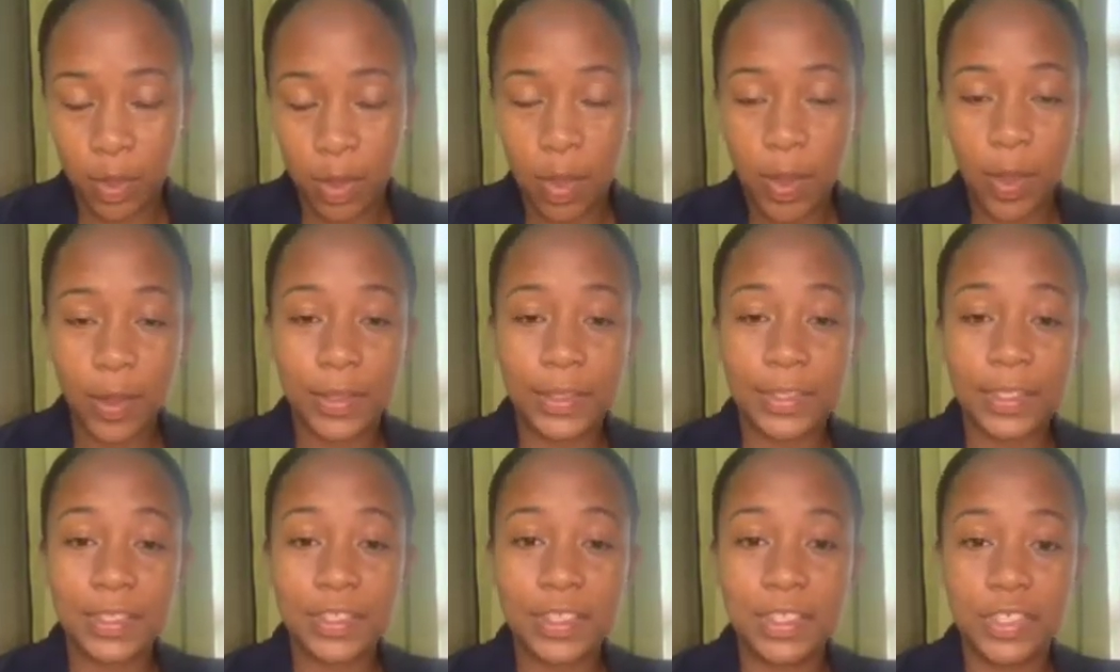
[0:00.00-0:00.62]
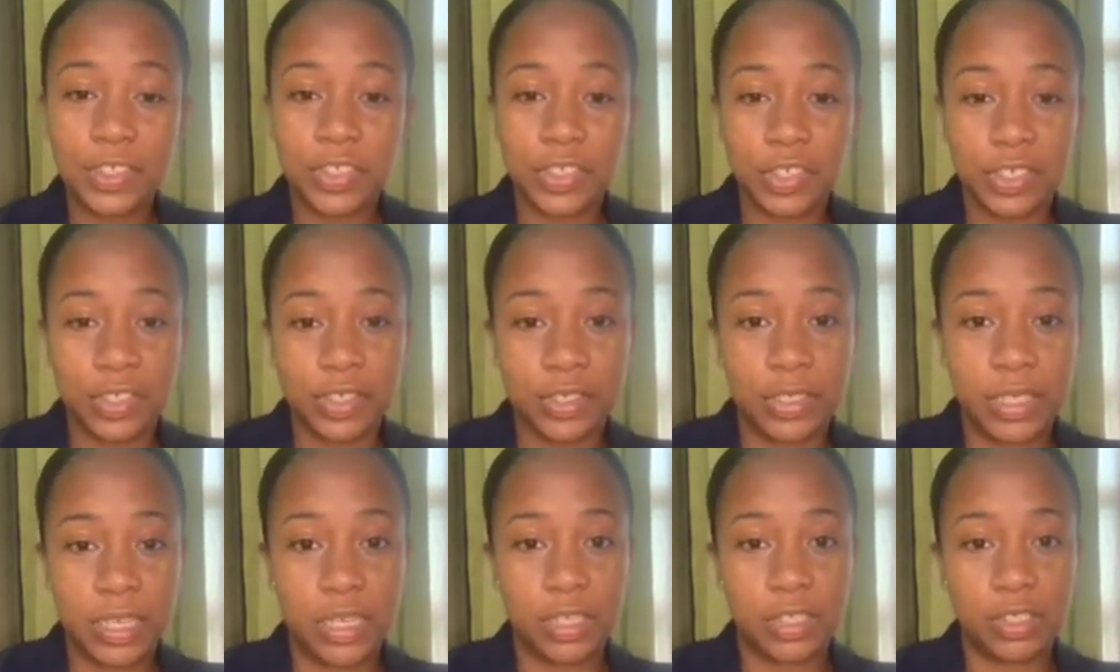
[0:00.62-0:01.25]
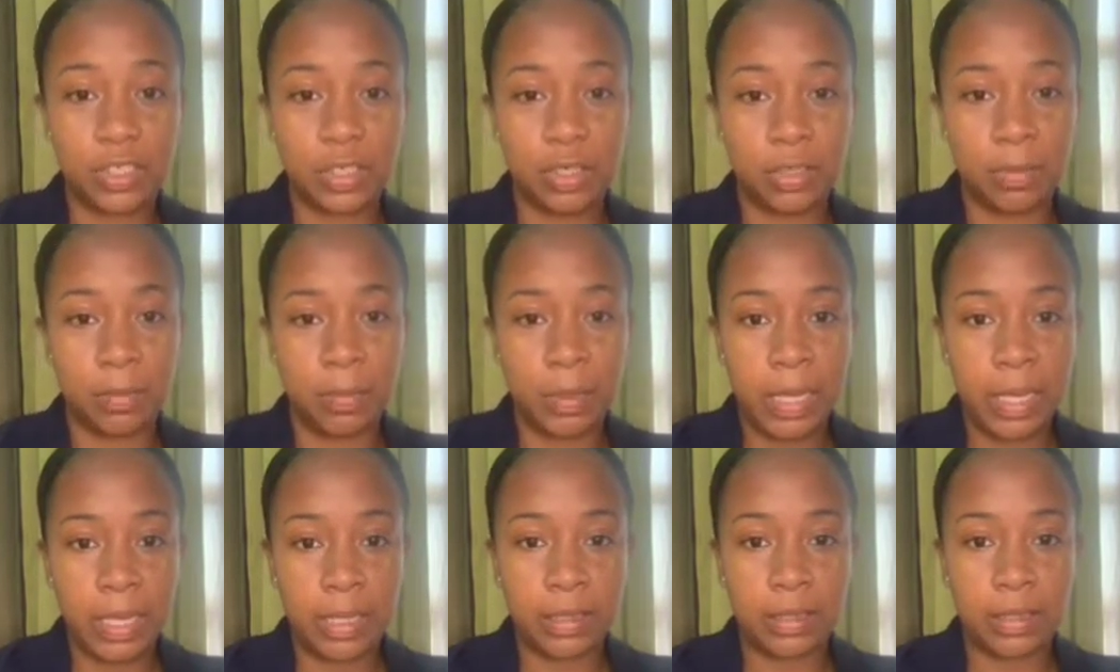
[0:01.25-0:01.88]
on the teacher's action
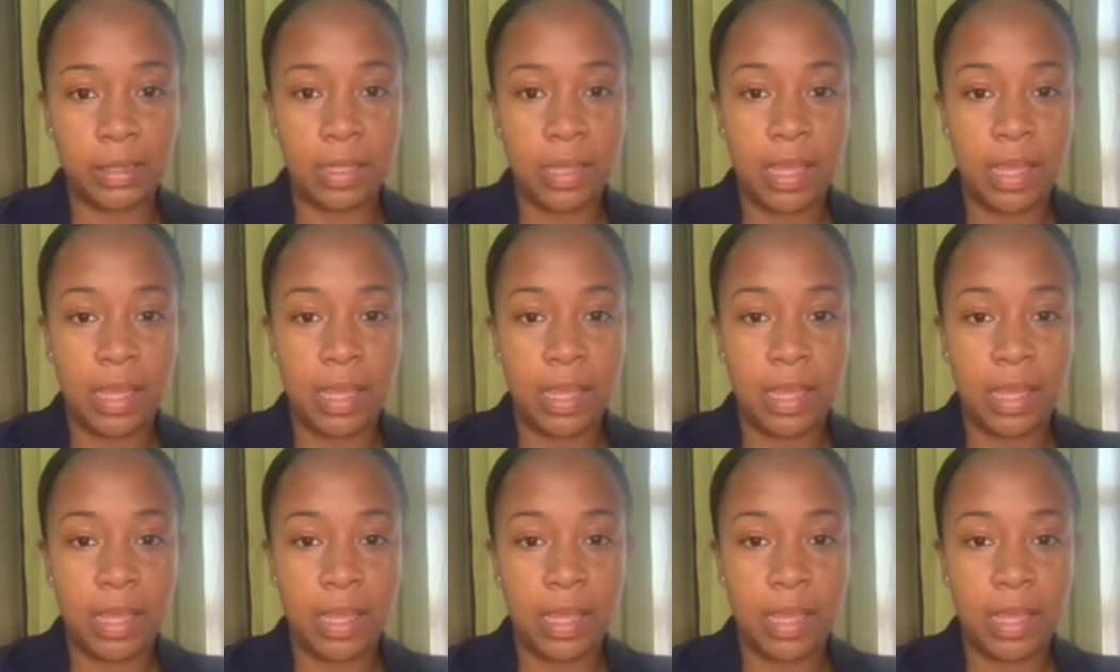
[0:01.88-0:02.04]
plan,